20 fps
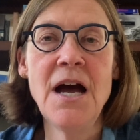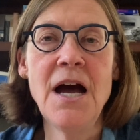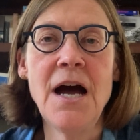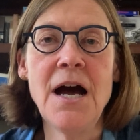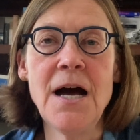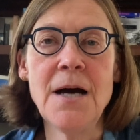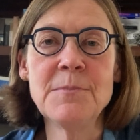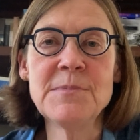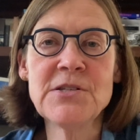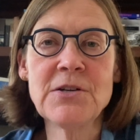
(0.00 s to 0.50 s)

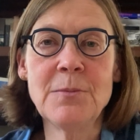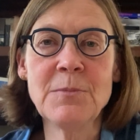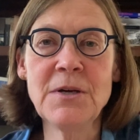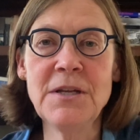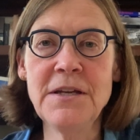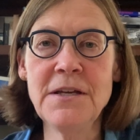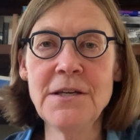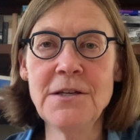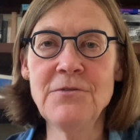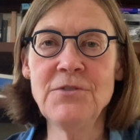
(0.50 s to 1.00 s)
So I'm
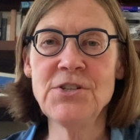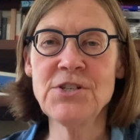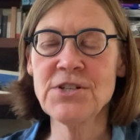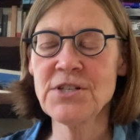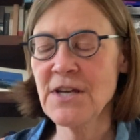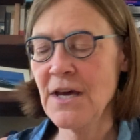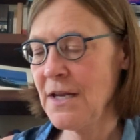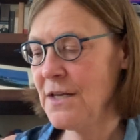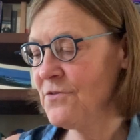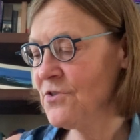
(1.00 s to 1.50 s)
going to
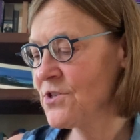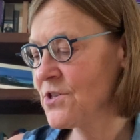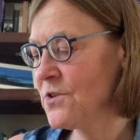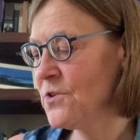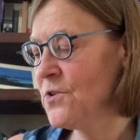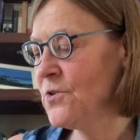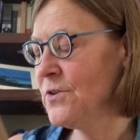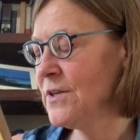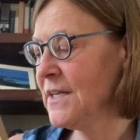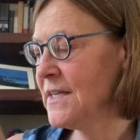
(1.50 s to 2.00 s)
just kind of show
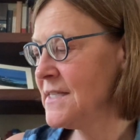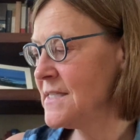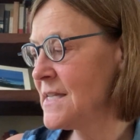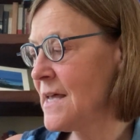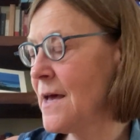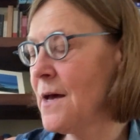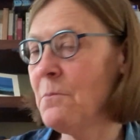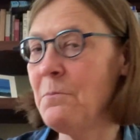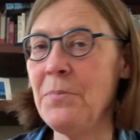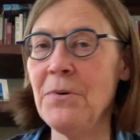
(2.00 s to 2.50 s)
you an
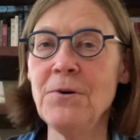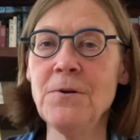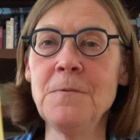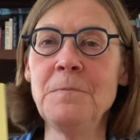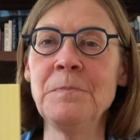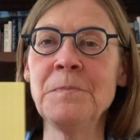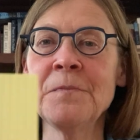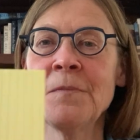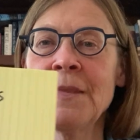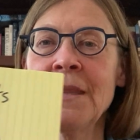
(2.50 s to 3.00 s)

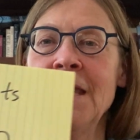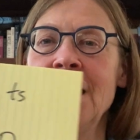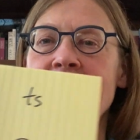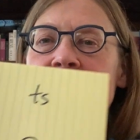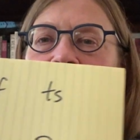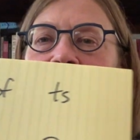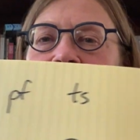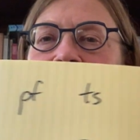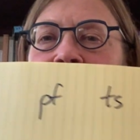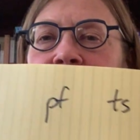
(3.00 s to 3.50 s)
example.
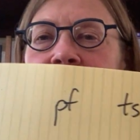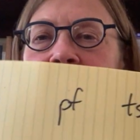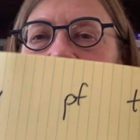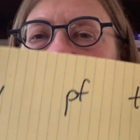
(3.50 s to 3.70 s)
I